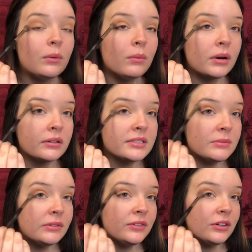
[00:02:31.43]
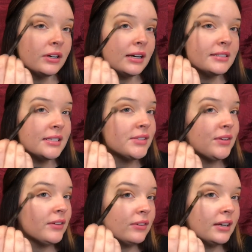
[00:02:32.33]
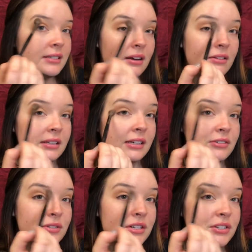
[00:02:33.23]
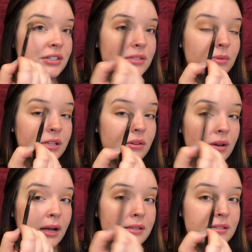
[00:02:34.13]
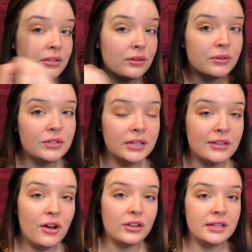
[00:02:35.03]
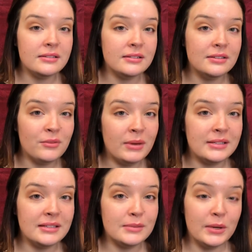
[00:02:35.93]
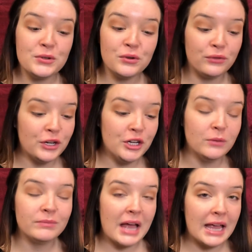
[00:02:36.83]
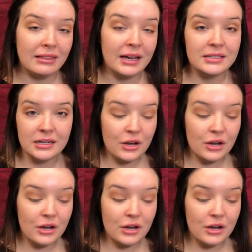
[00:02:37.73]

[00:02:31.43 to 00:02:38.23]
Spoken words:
What are some of your guys' favorite holiday traditions? What do you guys do during the holiday season that makes it special for you? I'd like to